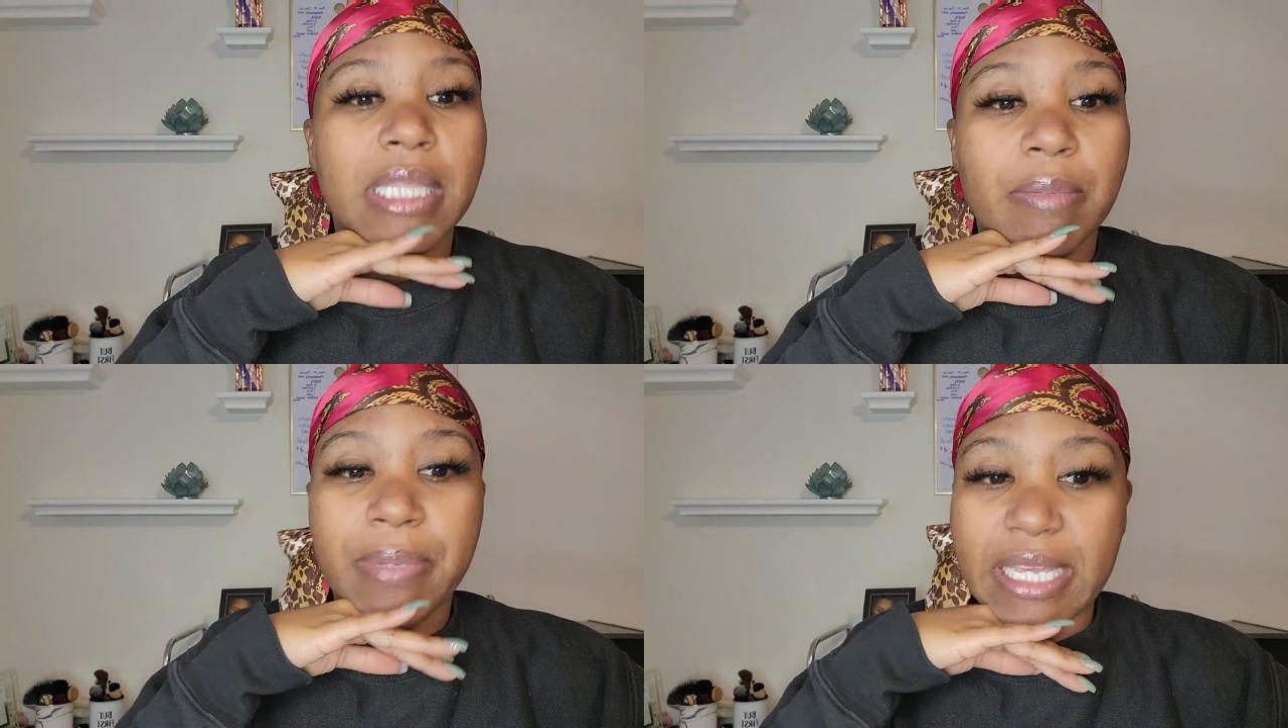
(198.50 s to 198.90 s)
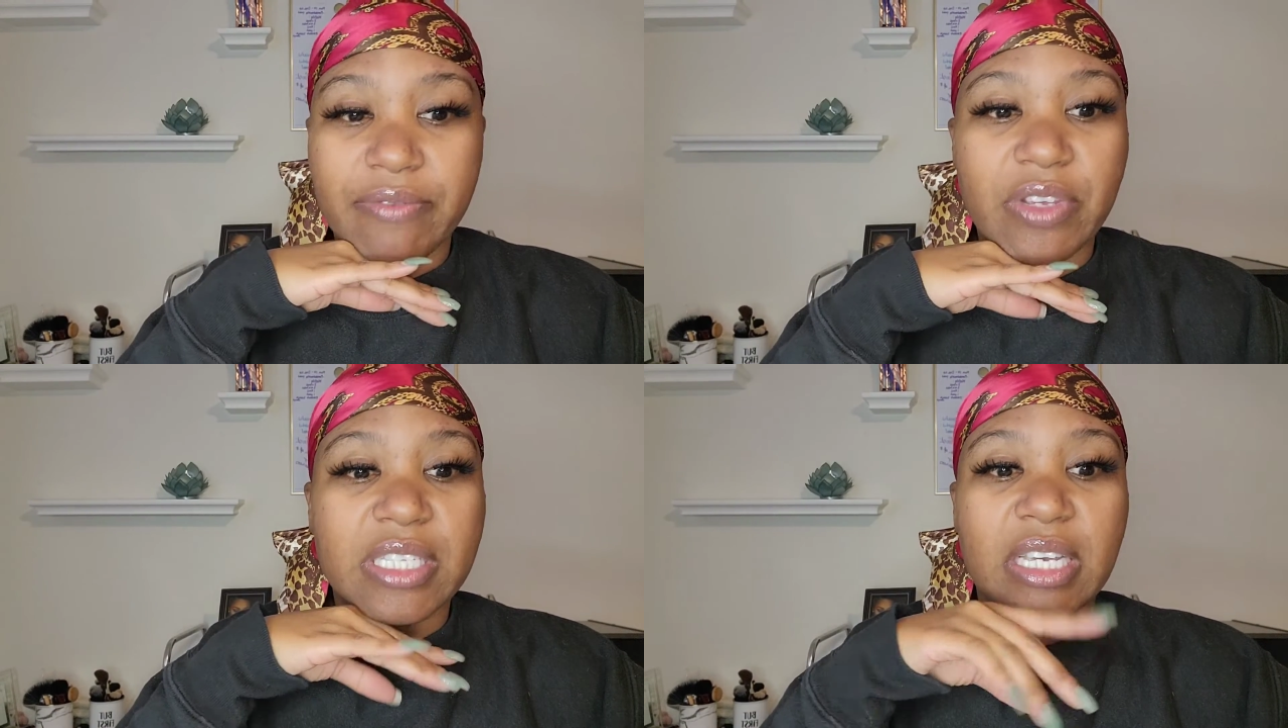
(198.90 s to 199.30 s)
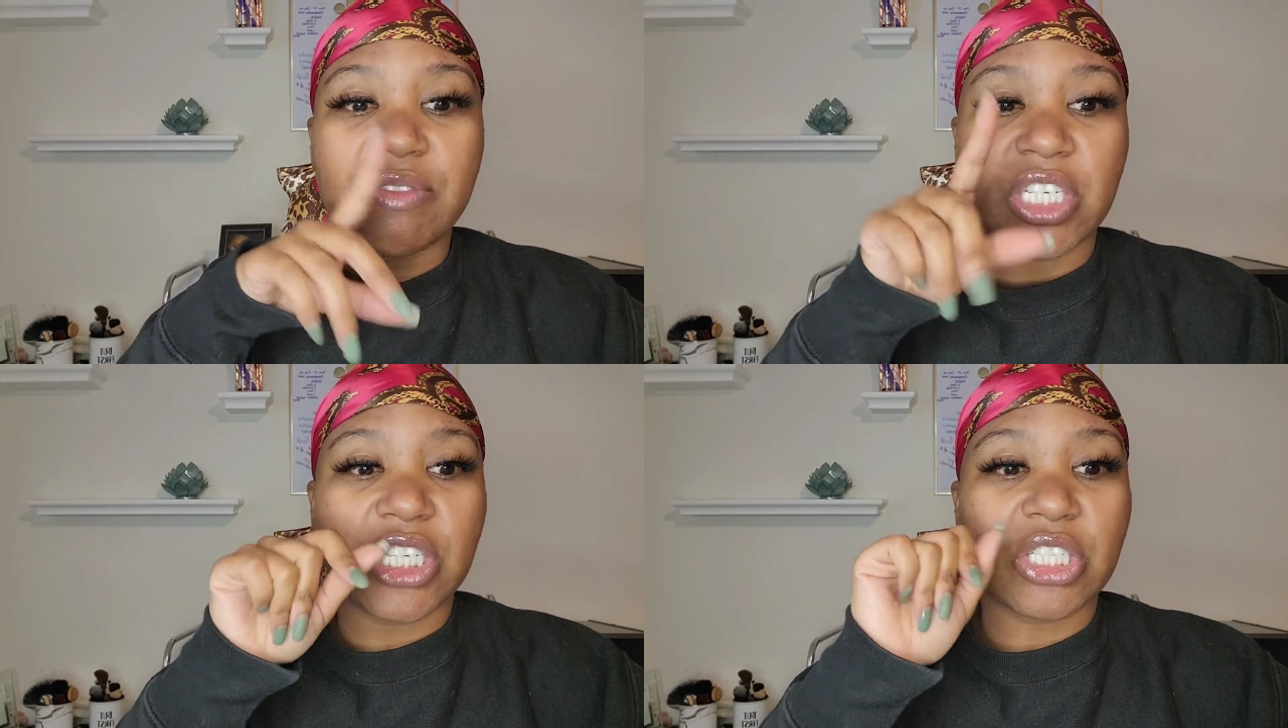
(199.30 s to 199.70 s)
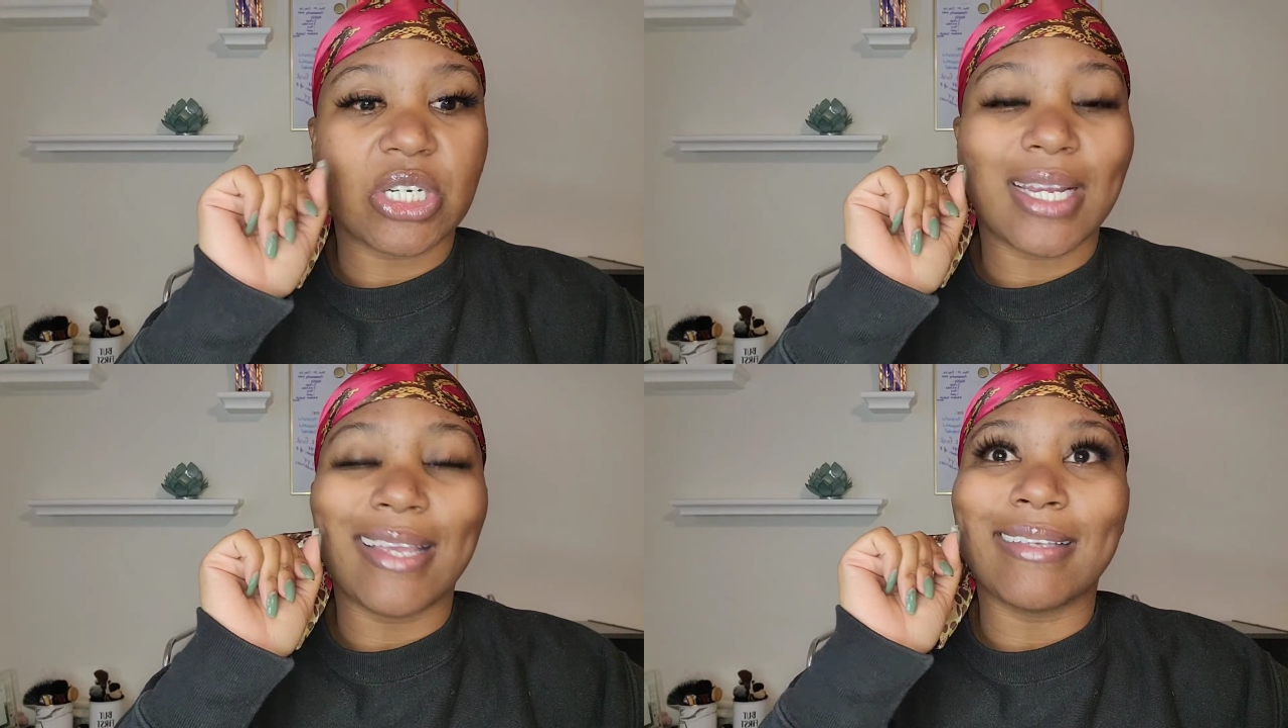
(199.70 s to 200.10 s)
But the benefits of
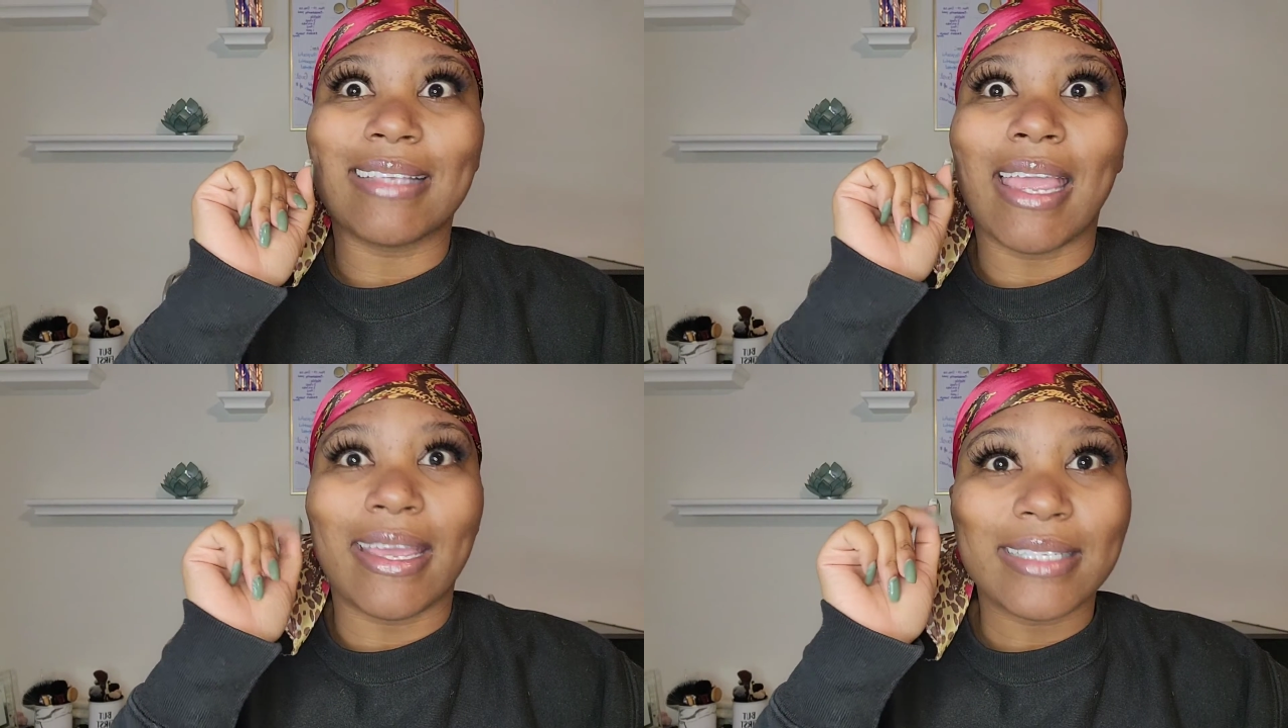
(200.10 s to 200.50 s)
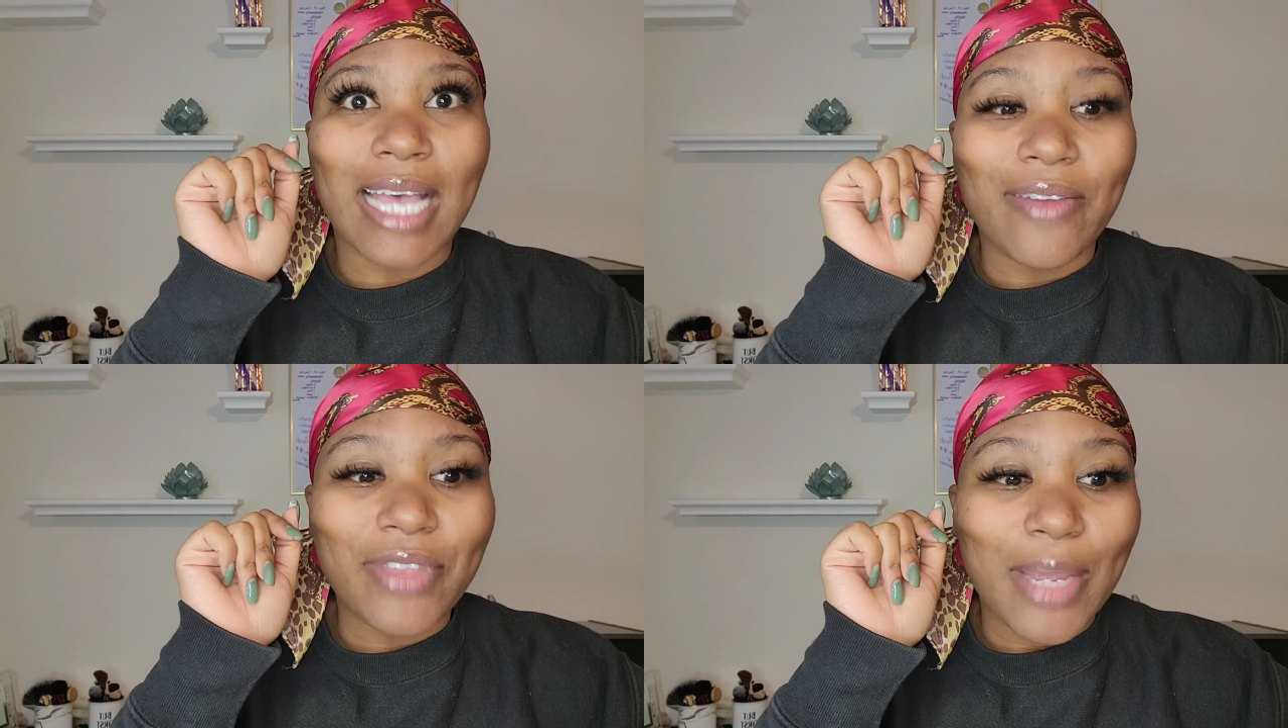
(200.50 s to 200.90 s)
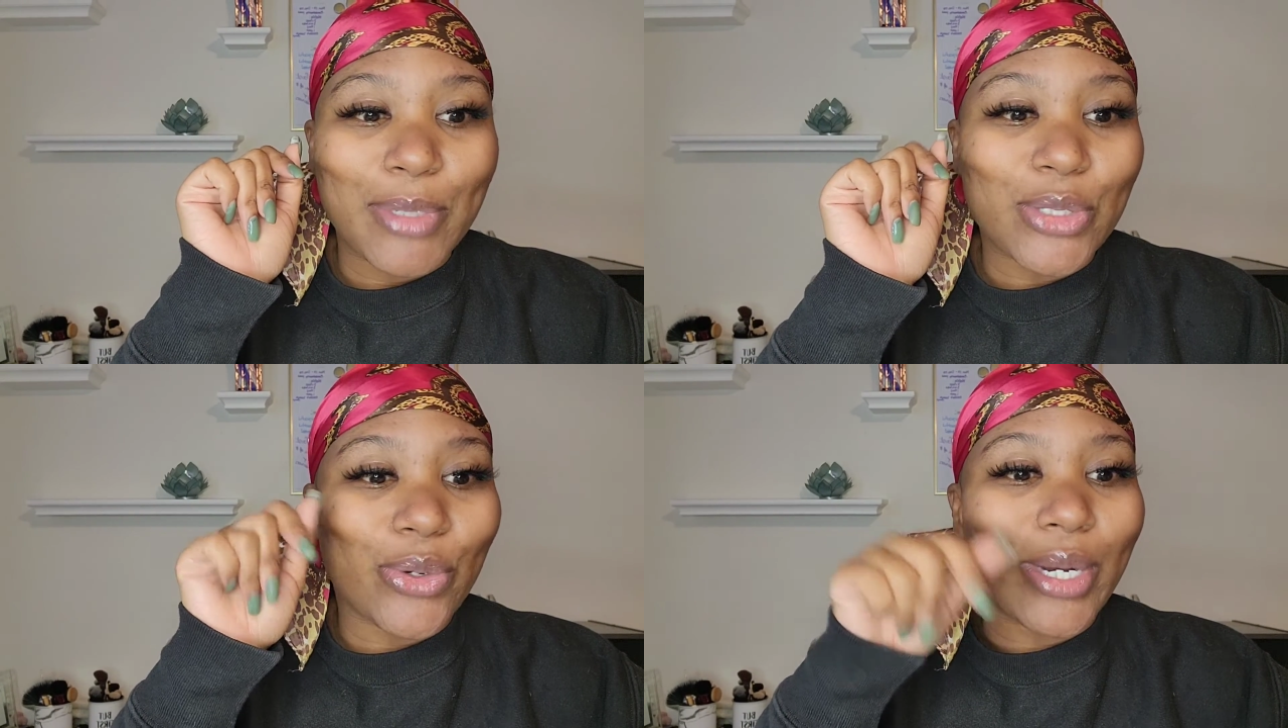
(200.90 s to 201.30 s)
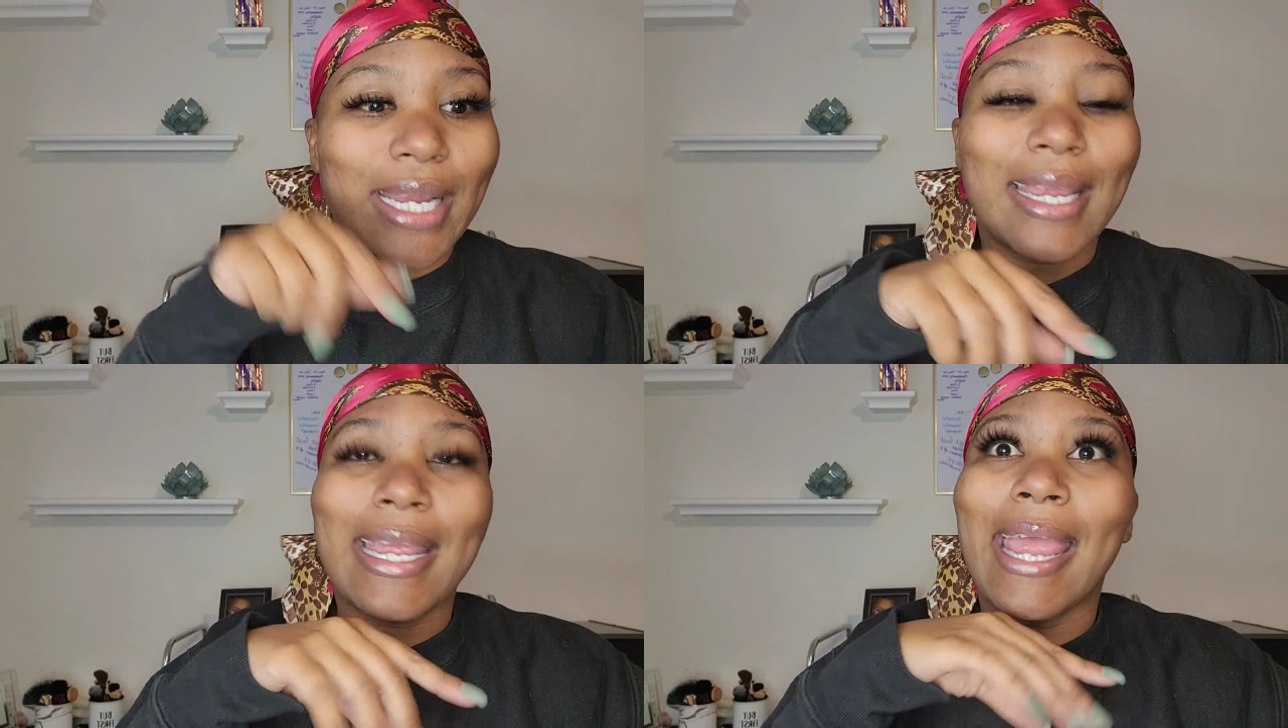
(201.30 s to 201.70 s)
ginger is anti-inflammatory,